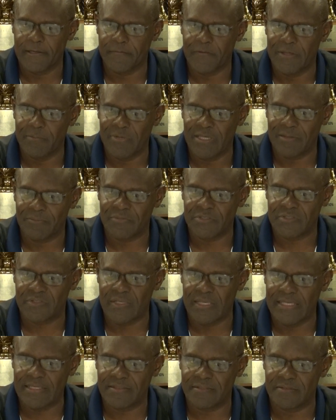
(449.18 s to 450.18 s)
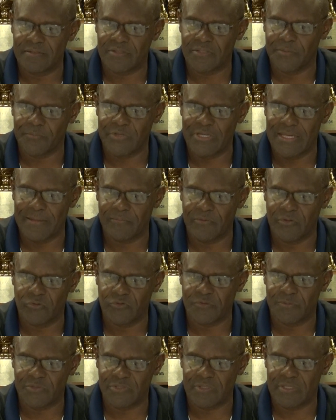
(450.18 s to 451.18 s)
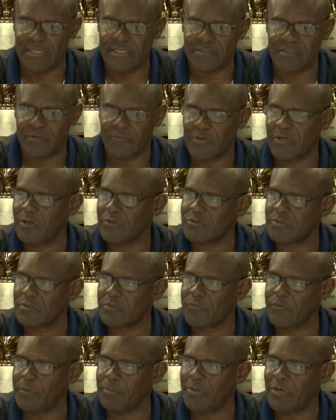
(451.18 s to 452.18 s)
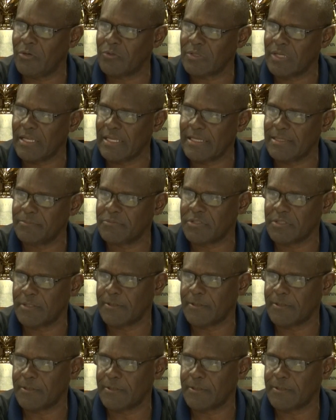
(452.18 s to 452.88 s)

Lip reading: they make mistakes, and sometimes those mistakes have cost us football games.